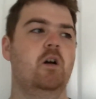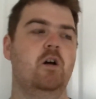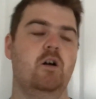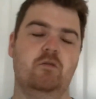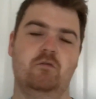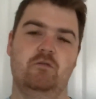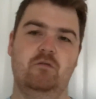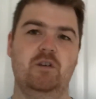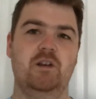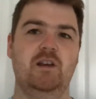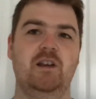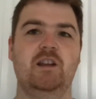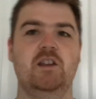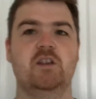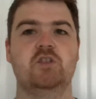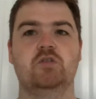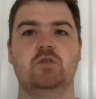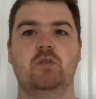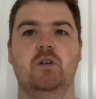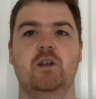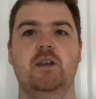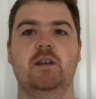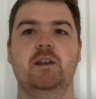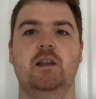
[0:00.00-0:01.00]
Really
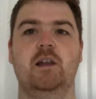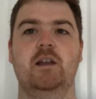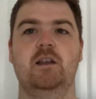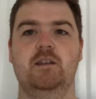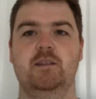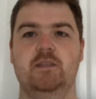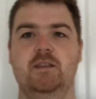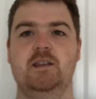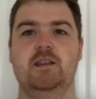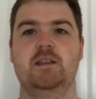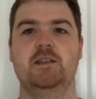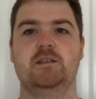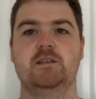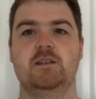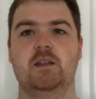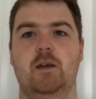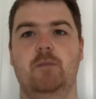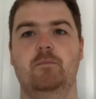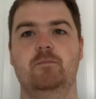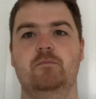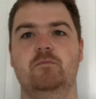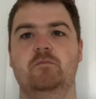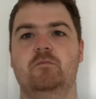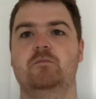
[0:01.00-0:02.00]
enjoying learning these
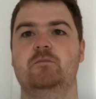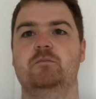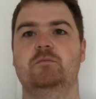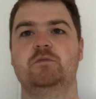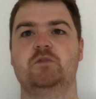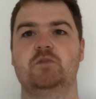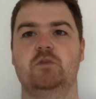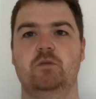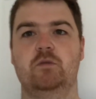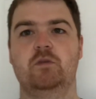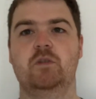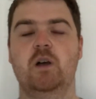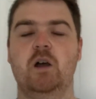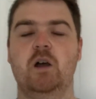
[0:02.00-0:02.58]
sort of